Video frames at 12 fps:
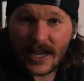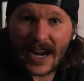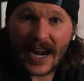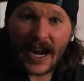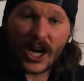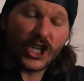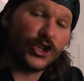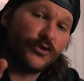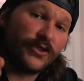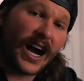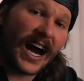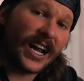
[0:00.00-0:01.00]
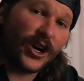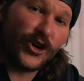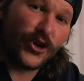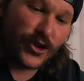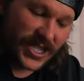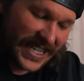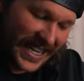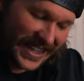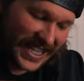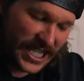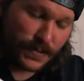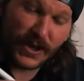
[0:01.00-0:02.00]
And you've got to understand
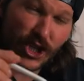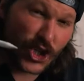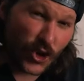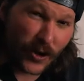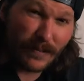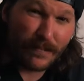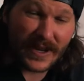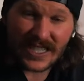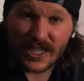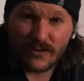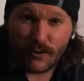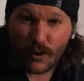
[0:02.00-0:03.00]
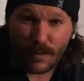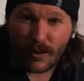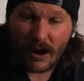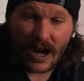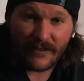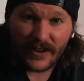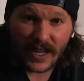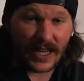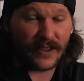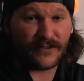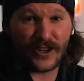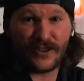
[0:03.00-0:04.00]
this because you're in business for profit.
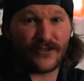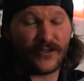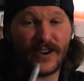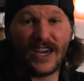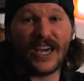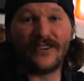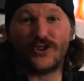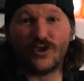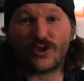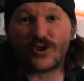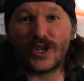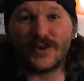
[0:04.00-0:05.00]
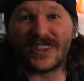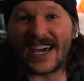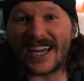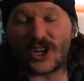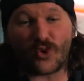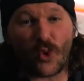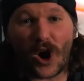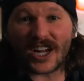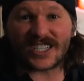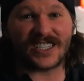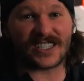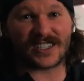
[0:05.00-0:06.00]
If, if, if you agree with that and you're
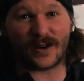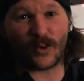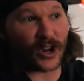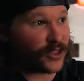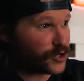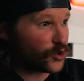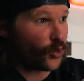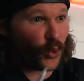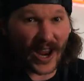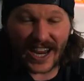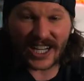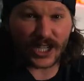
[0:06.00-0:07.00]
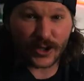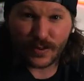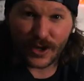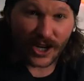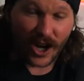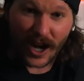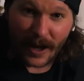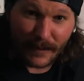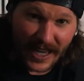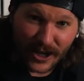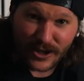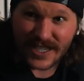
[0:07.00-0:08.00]
watching this somewhere and there's a way to put a
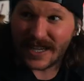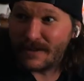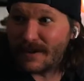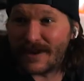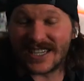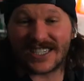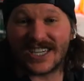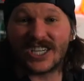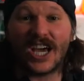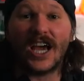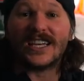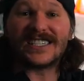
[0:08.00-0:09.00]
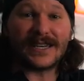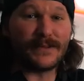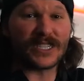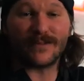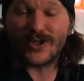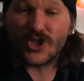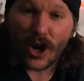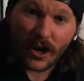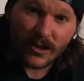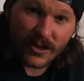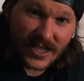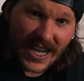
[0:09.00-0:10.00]
comment or send me a message, send me some
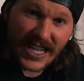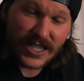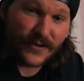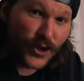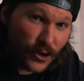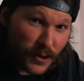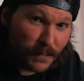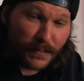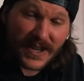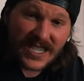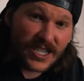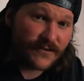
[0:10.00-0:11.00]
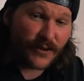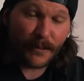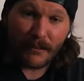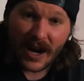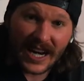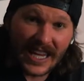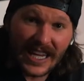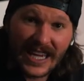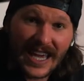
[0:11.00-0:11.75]
dollar signs if you're in business for money